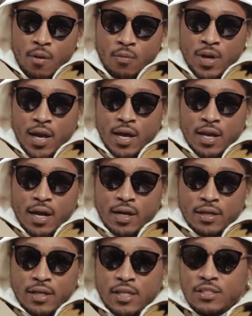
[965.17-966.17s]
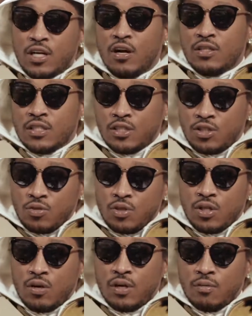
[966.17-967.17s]
we had like interns in the
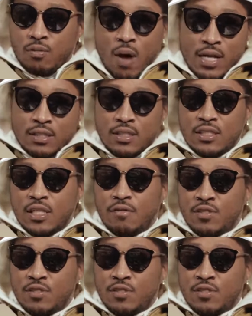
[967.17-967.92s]
studio that were watching Seth,